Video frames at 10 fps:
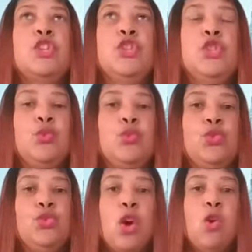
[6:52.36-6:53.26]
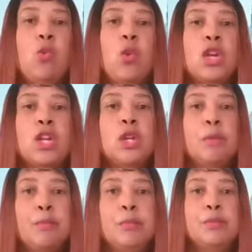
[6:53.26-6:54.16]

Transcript: you don't wanna